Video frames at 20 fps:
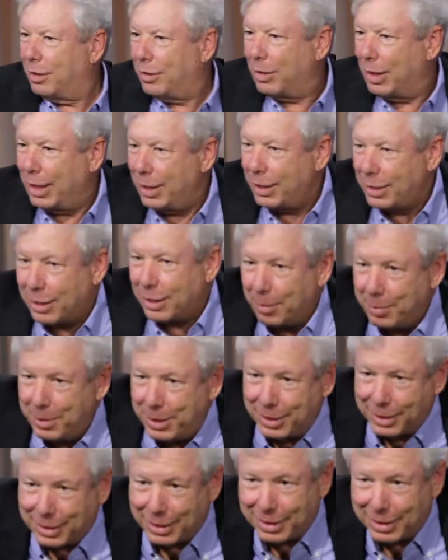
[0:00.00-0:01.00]
right? I
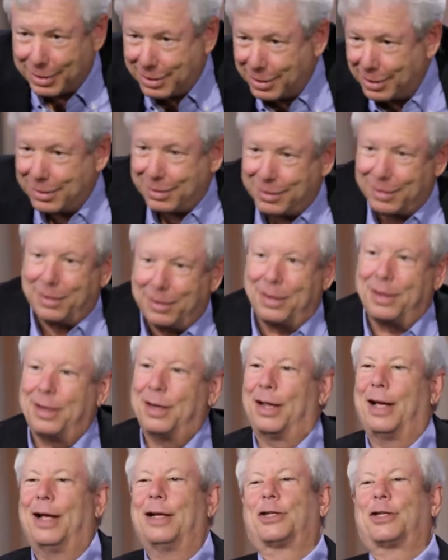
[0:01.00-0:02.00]
mean,
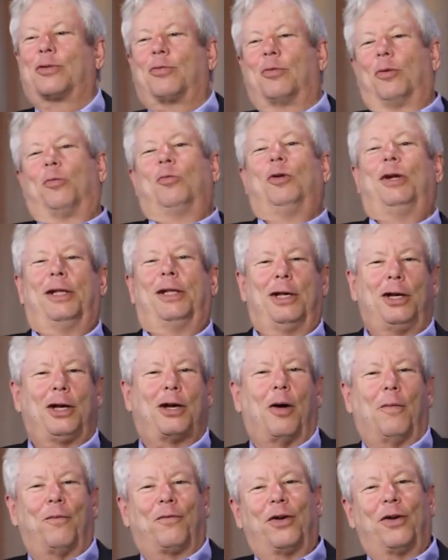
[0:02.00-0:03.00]
that's a really
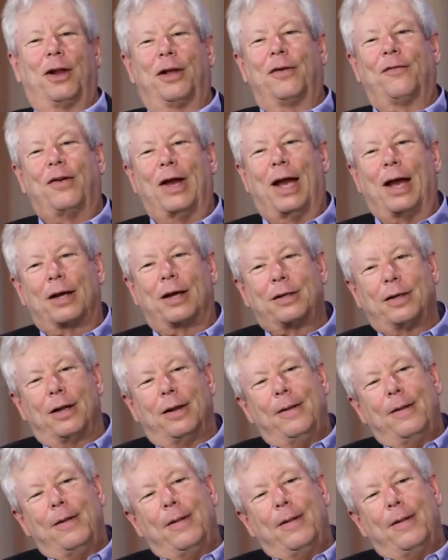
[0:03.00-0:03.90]
comforting fact.